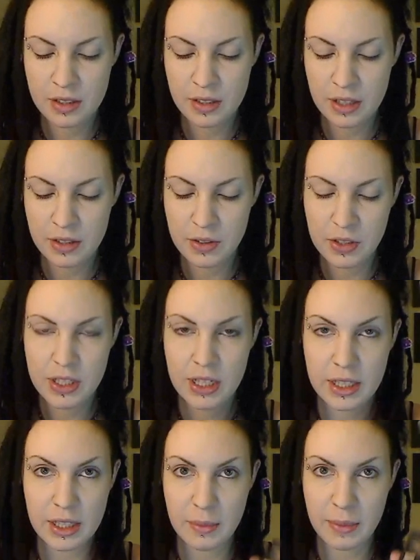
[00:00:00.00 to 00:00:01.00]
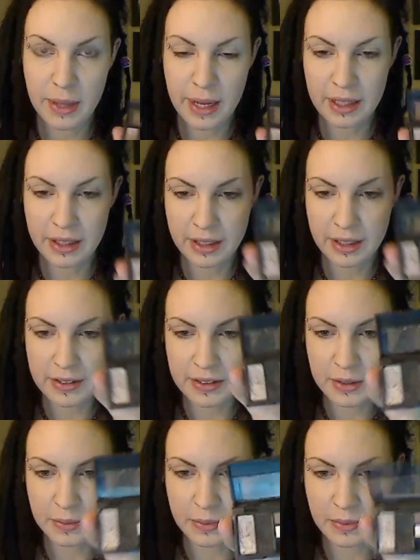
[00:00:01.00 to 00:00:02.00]
I usually take like black, like this
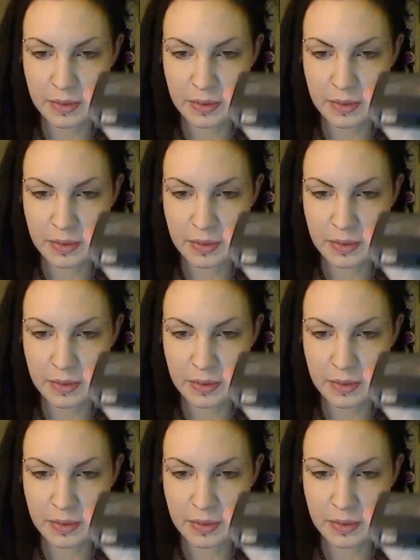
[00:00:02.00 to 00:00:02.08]
is